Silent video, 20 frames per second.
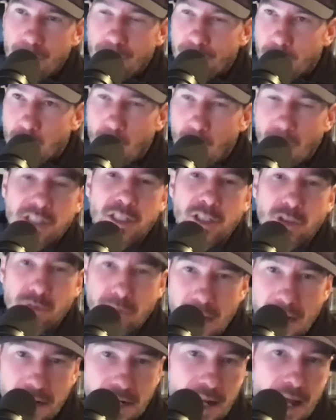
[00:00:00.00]
questions
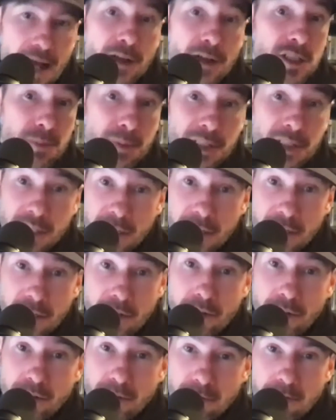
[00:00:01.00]
related to
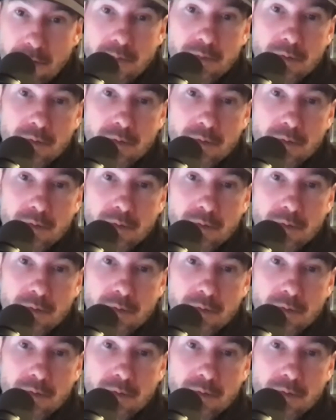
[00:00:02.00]
LGBTQ